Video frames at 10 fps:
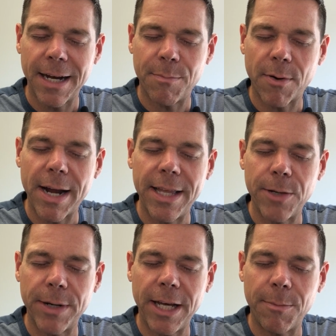I pray that
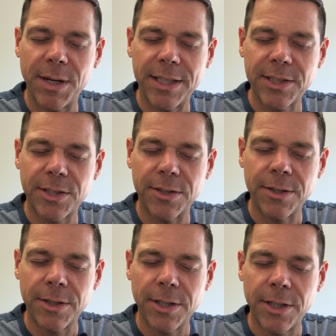you would help us
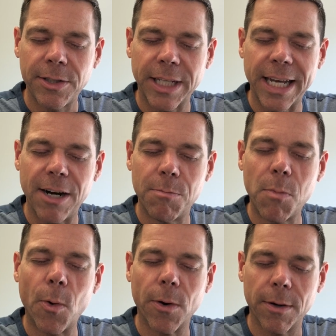to care
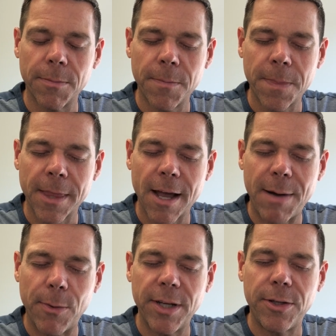more
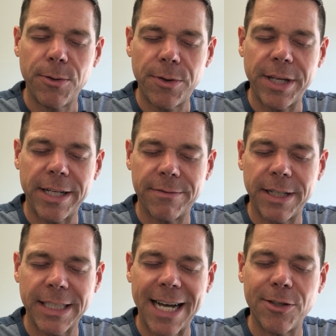about what you think of
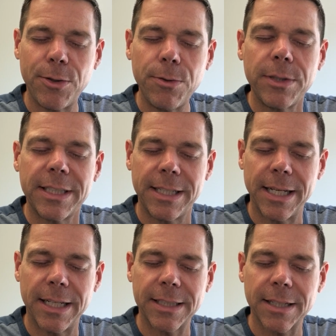us, how you see
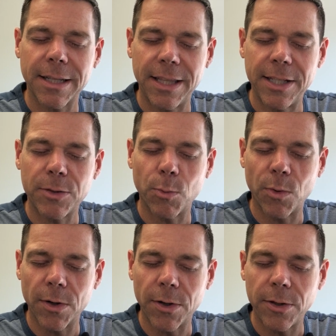us, than this
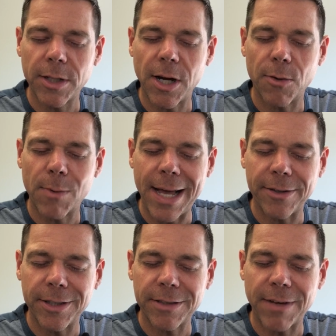world
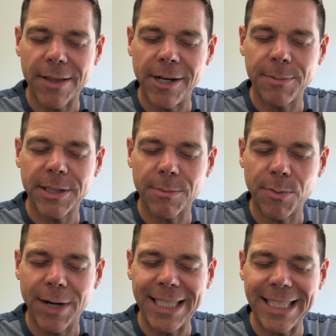around us, Father. Help us to
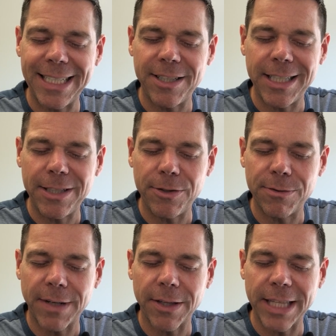press into you,
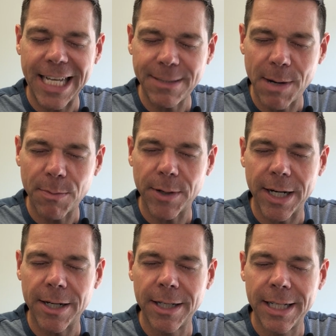Father. That's my
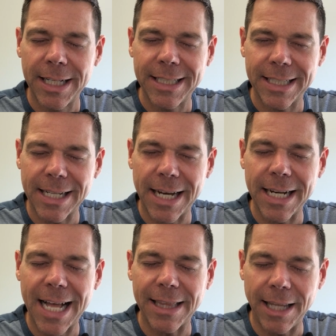prayer tonight.
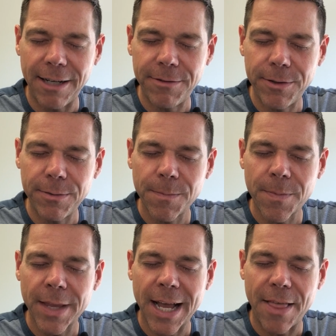I love you.
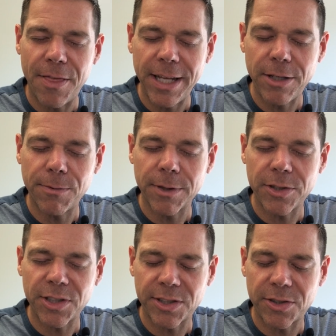I thank you for the
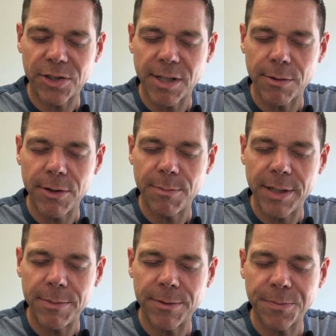chance to share with your
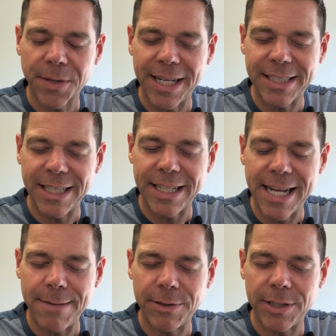people. And it's in the
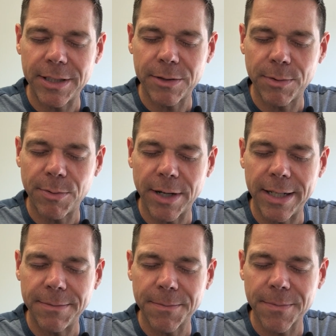name of Jesus we
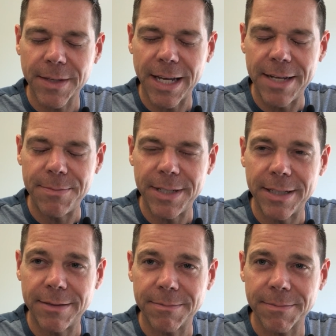pray.
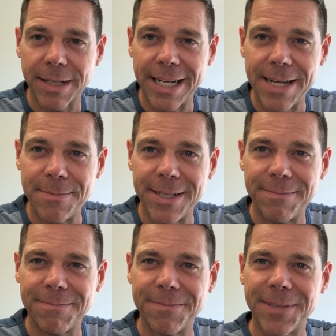Amen and
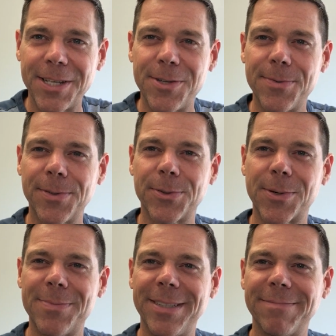amen. Thank you for
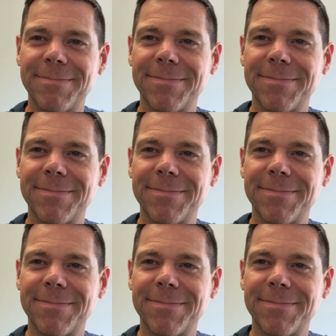joining me.